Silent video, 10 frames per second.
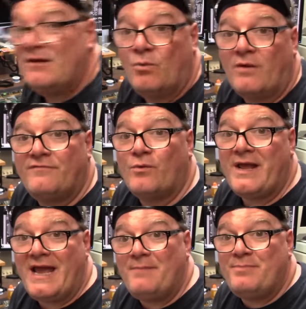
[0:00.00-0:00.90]

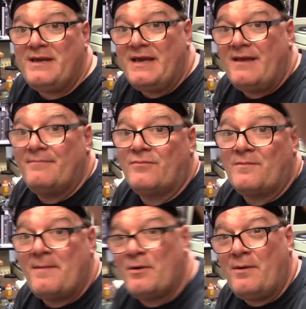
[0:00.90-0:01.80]
1.48 p.m.
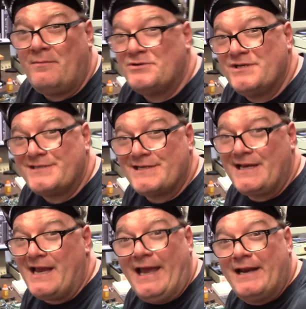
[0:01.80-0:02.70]
Remember when it was just
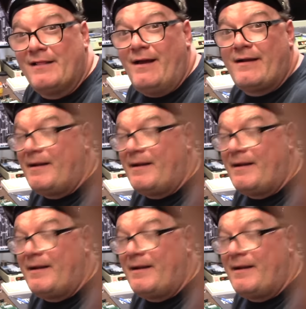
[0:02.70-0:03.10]
like 8 o'clock a